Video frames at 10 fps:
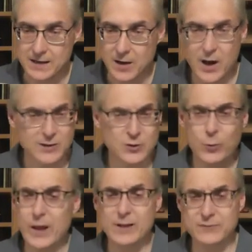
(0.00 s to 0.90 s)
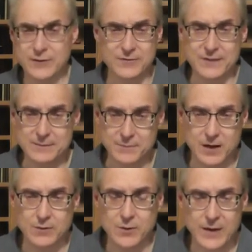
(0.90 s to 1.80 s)
All 12 of them
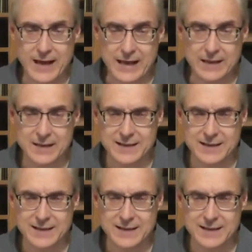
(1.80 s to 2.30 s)
go away.